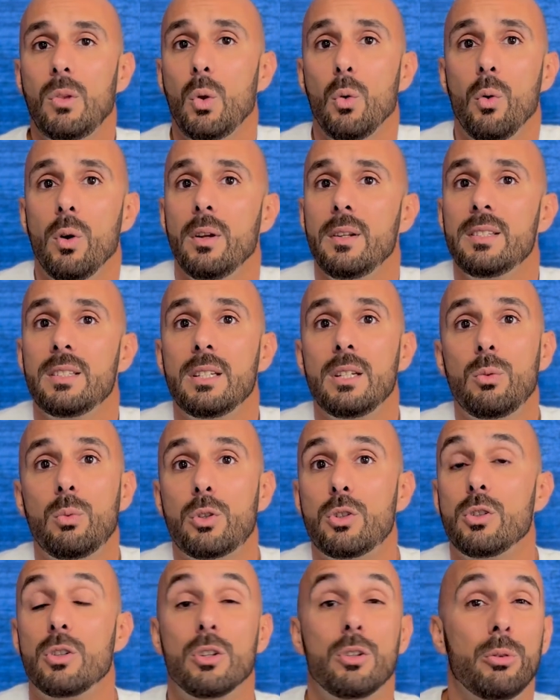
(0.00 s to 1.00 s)
I want to see
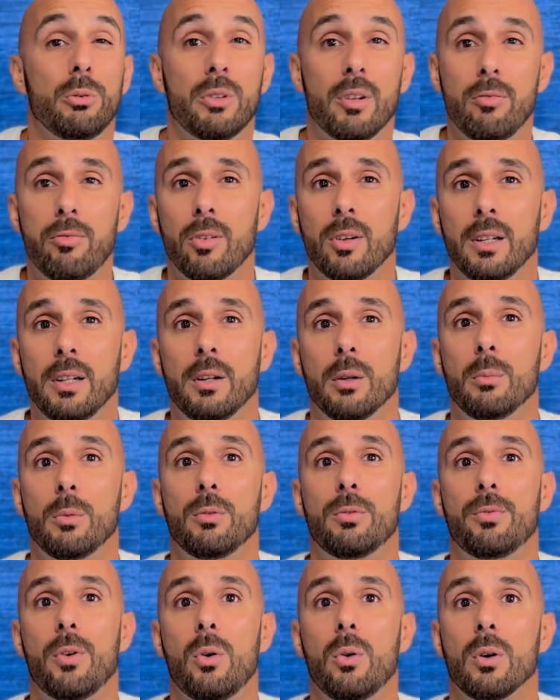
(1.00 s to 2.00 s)
what you can do differently to
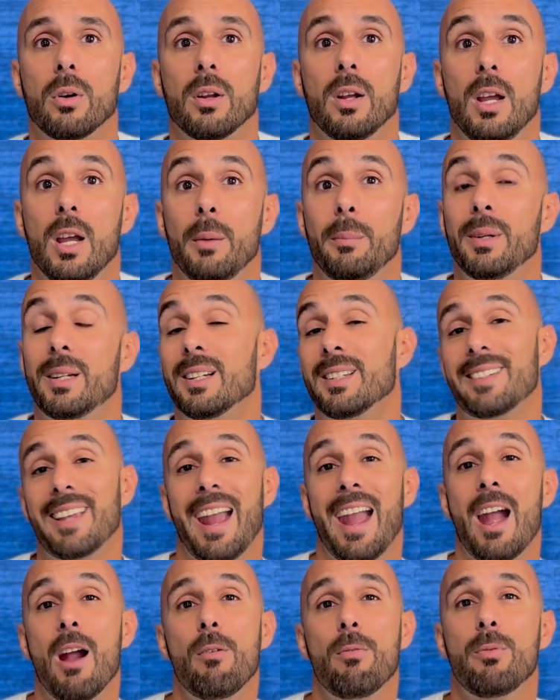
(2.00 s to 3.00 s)
move forward, because
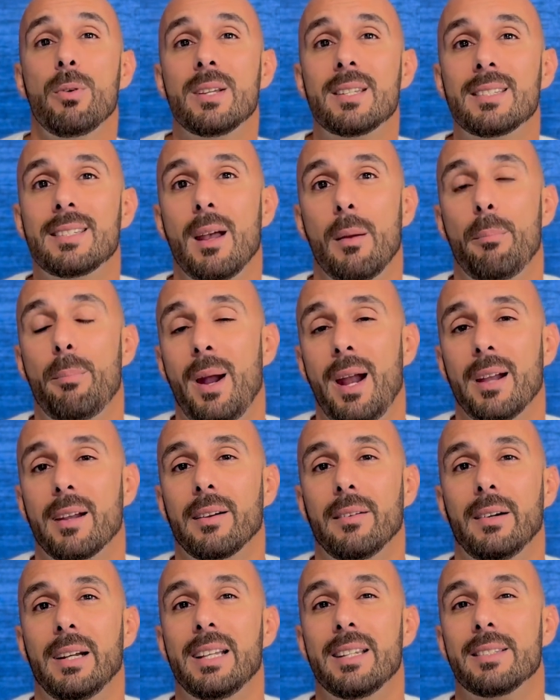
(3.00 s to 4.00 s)
every setback
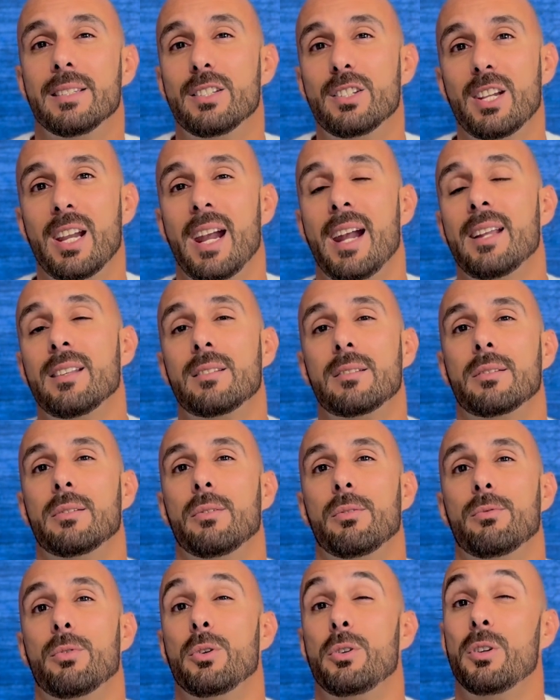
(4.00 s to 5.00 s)
is a chance
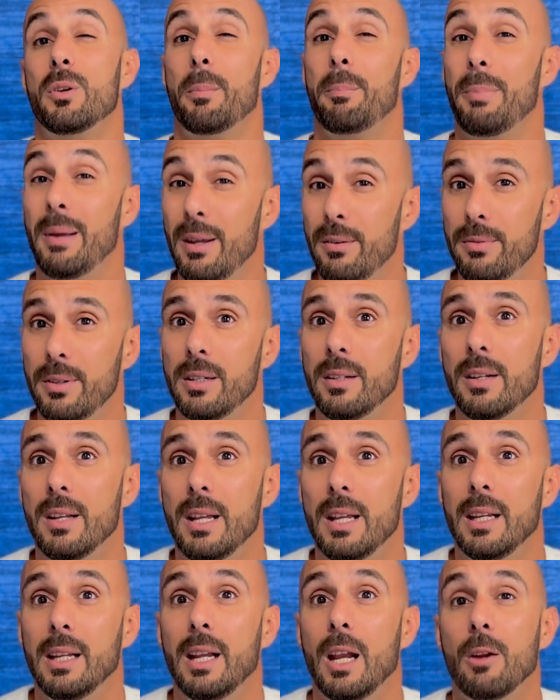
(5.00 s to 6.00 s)
for you to pivot
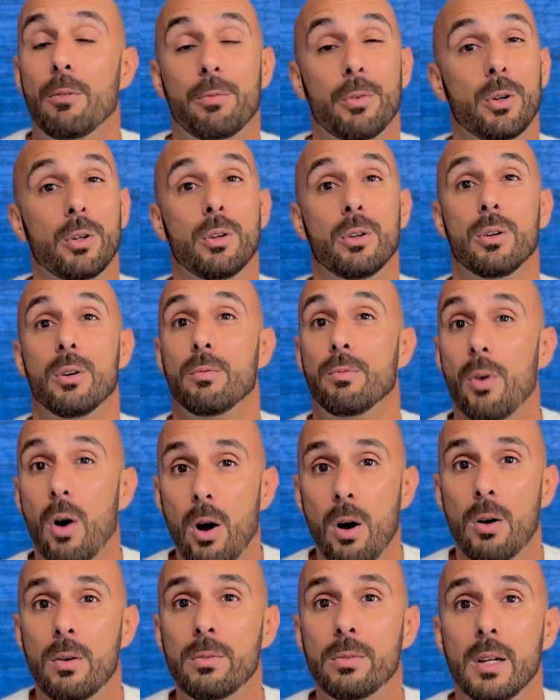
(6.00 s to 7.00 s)
and for you to
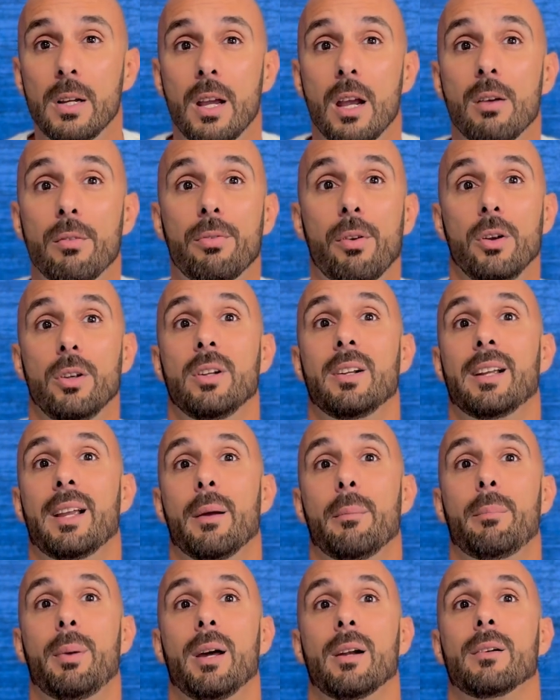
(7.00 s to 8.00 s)
evolve and for you to
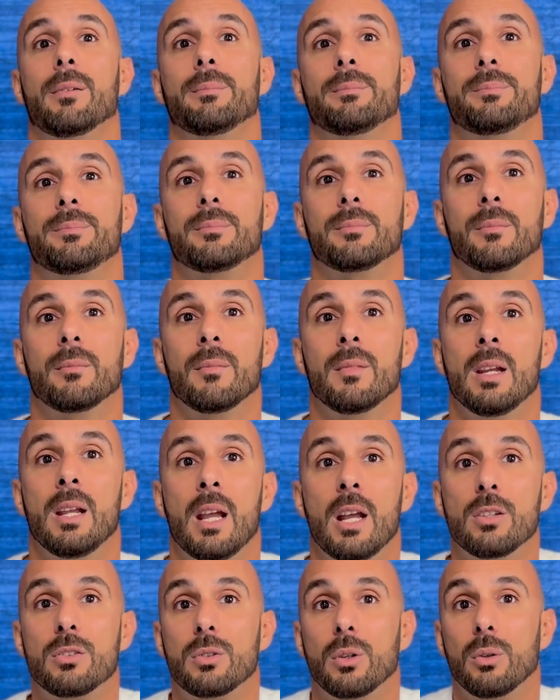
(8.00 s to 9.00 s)
get better.
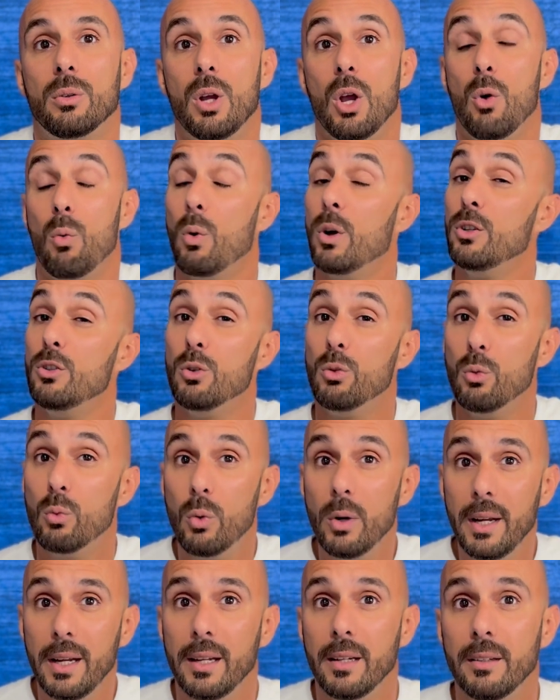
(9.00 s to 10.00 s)
And so when you
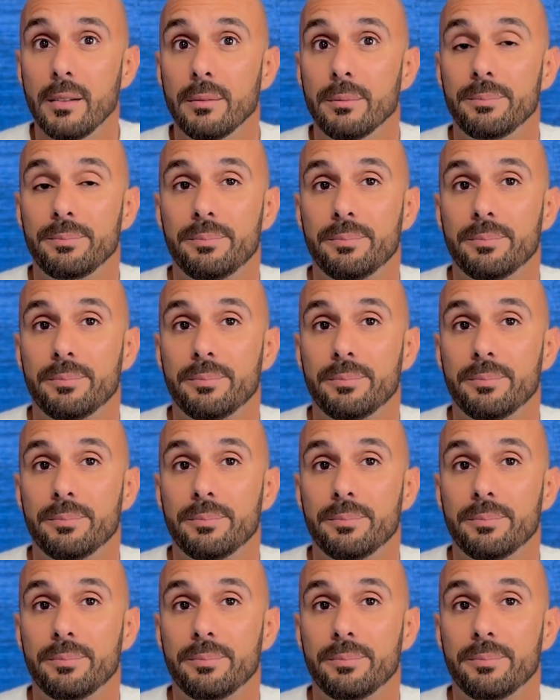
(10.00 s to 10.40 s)
win,